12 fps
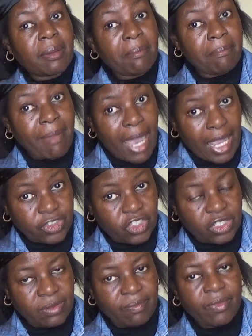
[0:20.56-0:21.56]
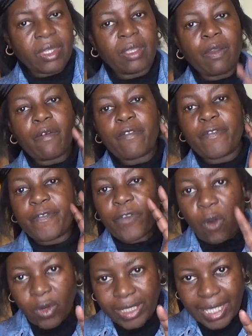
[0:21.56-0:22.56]
March,
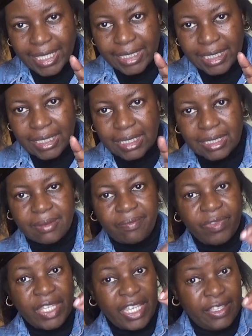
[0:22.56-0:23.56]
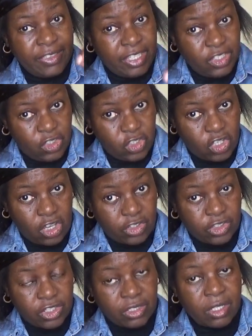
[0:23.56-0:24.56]
four ladies in this
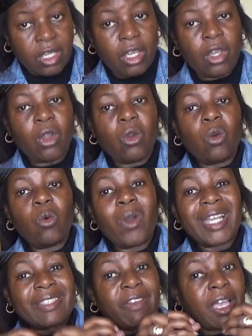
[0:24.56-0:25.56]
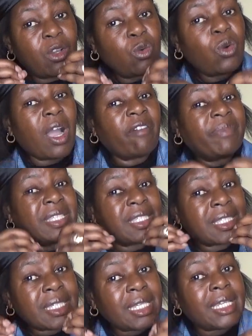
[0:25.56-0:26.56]
church who have been
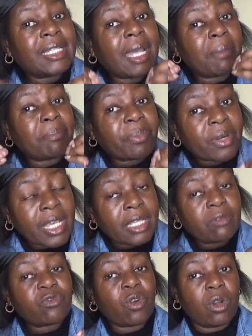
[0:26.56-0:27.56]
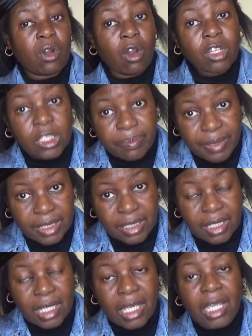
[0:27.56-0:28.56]
seeking and praying for a
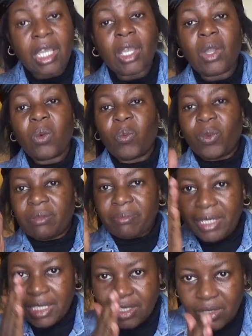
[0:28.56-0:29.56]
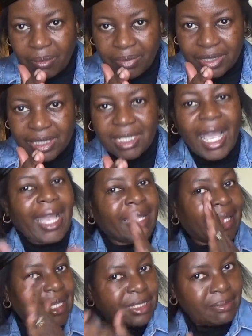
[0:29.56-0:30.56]
husband will meet somebody
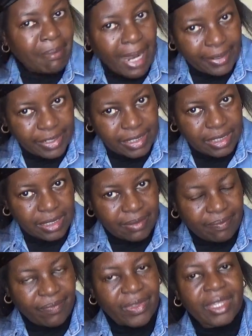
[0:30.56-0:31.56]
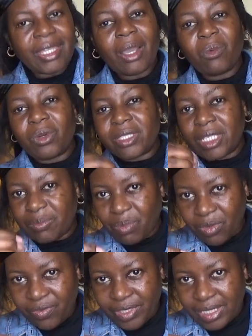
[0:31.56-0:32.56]
and get married. That was his
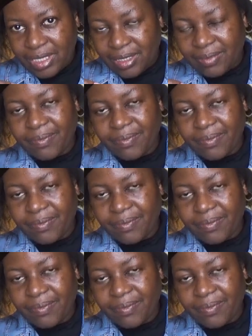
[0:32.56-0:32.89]
prophecy.